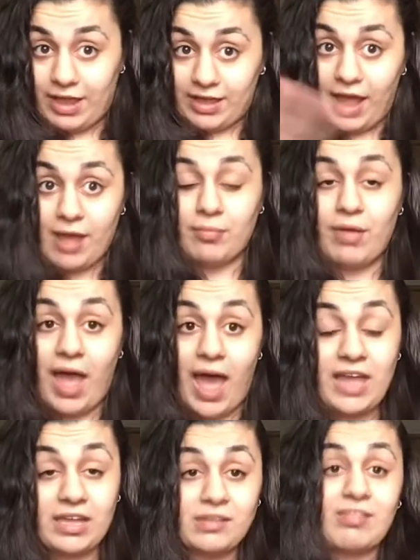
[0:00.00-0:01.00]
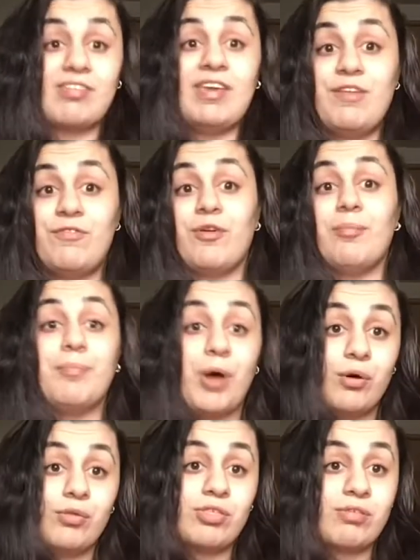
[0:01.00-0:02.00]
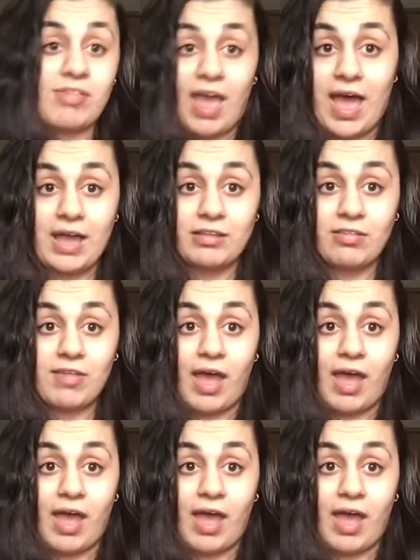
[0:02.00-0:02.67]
Like I can see from both sides.